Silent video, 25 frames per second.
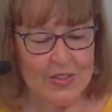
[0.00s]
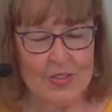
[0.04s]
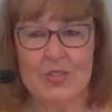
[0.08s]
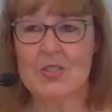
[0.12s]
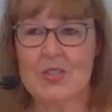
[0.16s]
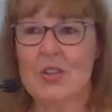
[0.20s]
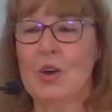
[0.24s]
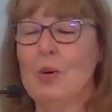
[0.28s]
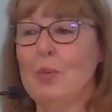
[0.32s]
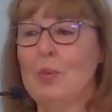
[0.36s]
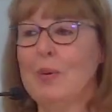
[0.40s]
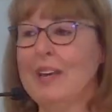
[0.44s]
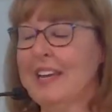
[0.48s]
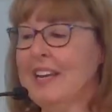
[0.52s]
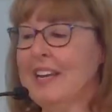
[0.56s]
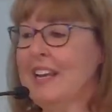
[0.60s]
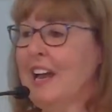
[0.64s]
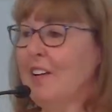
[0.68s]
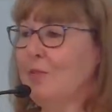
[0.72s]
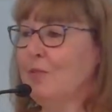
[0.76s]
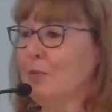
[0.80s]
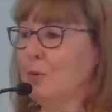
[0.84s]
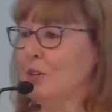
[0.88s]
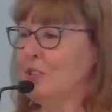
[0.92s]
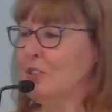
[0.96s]
So we can
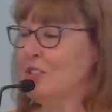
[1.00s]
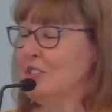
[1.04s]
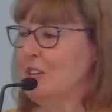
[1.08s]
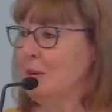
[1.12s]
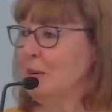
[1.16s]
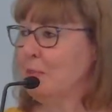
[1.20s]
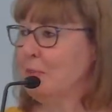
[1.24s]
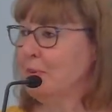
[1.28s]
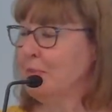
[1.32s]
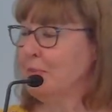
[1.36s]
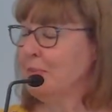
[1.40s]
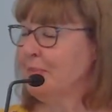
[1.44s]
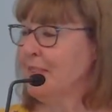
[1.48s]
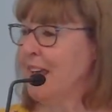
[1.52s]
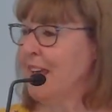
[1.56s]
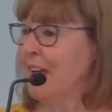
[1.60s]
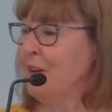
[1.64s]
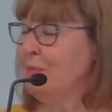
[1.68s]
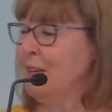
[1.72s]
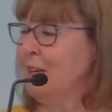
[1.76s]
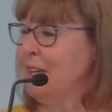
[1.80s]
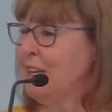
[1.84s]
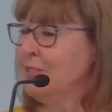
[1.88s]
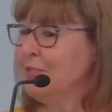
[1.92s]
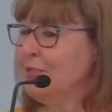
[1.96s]
have worship,
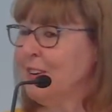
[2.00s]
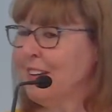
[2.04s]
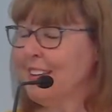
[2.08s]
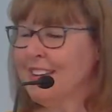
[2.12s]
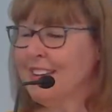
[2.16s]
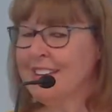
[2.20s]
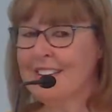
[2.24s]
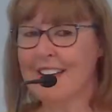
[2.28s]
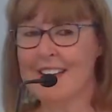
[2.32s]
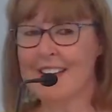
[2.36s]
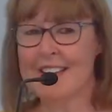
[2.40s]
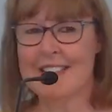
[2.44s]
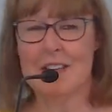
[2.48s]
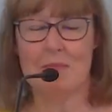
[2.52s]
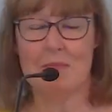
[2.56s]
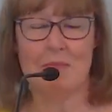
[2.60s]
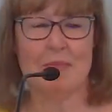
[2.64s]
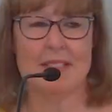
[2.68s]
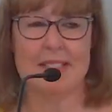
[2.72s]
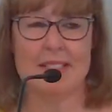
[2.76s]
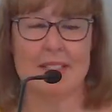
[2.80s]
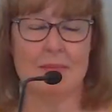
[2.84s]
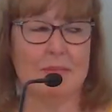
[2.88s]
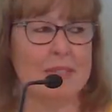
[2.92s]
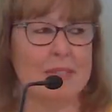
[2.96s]
and we can recognize that
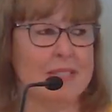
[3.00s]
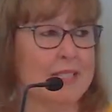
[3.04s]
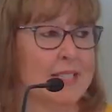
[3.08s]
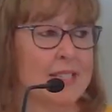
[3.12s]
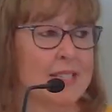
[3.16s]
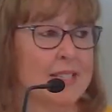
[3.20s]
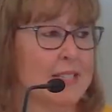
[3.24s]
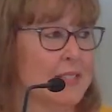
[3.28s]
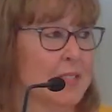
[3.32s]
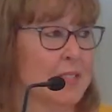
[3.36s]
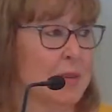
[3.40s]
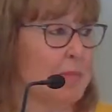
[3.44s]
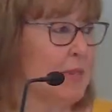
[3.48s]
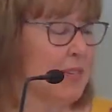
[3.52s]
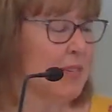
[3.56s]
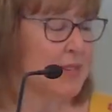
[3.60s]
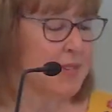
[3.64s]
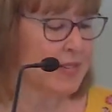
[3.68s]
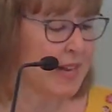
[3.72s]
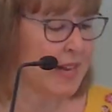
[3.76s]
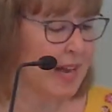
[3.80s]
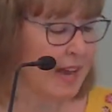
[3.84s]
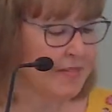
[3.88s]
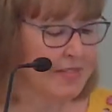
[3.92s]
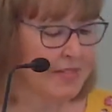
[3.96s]
mysticism
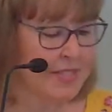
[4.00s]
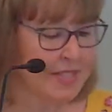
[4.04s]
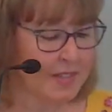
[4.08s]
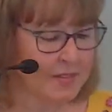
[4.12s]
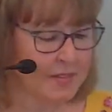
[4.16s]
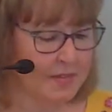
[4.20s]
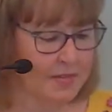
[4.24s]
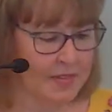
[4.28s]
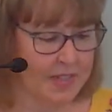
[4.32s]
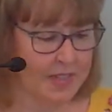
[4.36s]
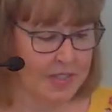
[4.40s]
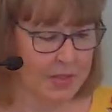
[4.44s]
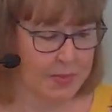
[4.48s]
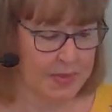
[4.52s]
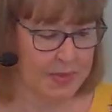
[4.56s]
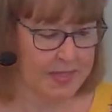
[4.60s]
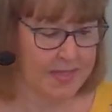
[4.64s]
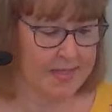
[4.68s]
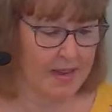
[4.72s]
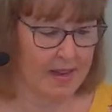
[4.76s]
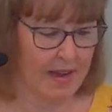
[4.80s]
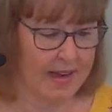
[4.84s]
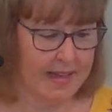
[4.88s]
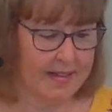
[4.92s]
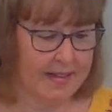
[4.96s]
doesn't have to conflict with
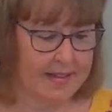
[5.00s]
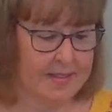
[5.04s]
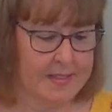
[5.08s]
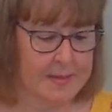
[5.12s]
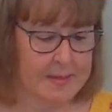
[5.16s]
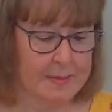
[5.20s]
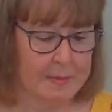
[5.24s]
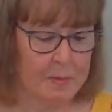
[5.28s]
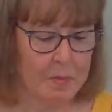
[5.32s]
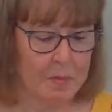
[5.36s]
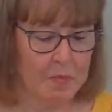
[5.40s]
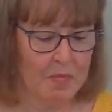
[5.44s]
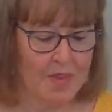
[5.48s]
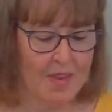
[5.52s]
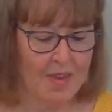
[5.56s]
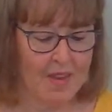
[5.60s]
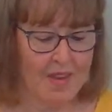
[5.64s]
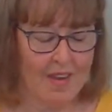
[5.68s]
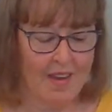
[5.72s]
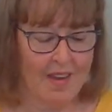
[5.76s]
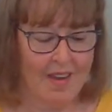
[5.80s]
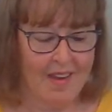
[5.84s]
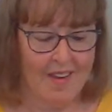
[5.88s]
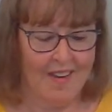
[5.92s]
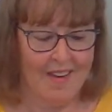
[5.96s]
science.
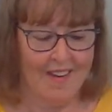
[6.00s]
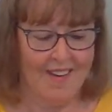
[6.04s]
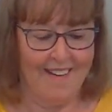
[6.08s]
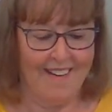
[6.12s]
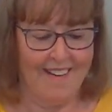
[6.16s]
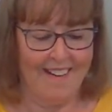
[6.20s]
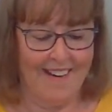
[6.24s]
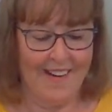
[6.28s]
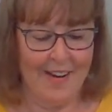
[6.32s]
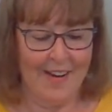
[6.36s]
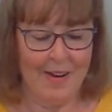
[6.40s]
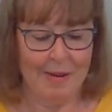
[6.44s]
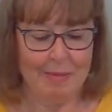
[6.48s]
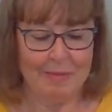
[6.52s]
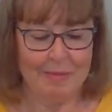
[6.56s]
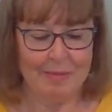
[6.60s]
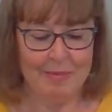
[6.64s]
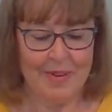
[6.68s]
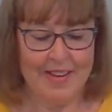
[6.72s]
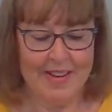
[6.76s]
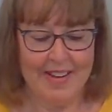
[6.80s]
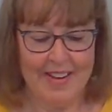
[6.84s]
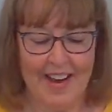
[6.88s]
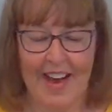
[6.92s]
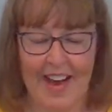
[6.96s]

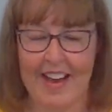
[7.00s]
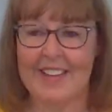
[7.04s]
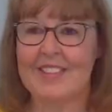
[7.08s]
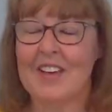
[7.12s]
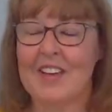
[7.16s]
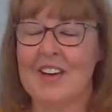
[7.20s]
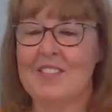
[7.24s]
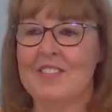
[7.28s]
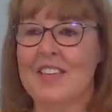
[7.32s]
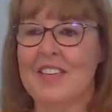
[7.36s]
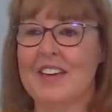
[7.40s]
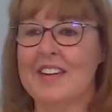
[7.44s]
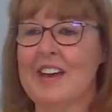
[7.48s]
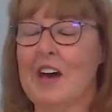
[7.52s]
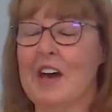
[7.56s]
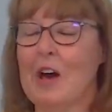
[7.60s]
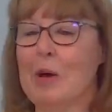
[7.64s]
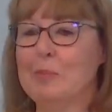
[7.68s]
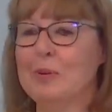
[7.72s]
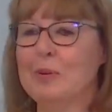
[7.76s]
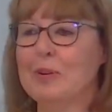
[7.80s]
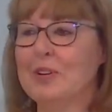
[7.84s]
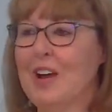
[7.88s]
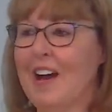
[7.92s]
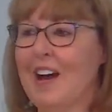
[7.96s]
Um, I love that
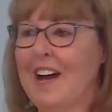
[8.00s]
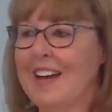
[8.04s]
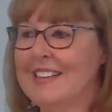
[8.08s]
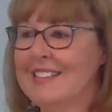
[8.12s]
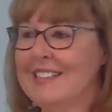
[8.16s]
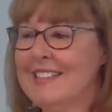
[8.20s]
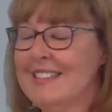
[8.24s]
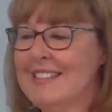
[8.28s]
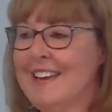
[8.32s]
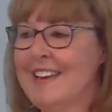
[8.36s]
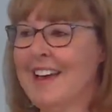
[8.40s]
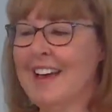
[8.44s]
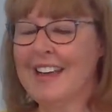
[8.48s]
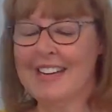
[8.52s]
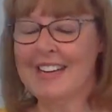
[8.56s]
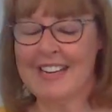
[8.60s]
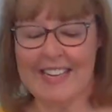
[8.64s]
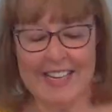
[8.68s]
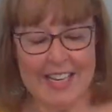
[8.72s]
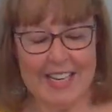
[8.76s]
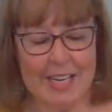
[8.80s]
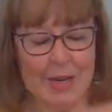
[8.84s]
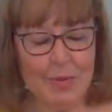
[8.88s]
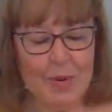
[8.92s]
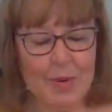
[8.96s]
Albert Einstein,
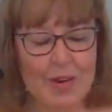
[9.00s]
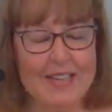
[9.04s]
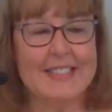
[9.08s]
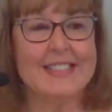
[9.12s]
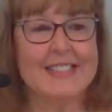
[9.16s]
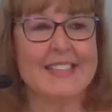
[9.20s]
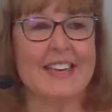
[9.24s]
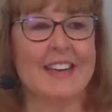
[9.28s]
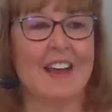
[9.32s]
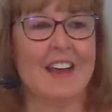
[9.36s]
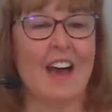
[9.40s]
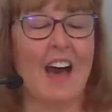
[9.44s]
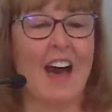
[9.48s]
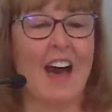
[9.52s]
he was an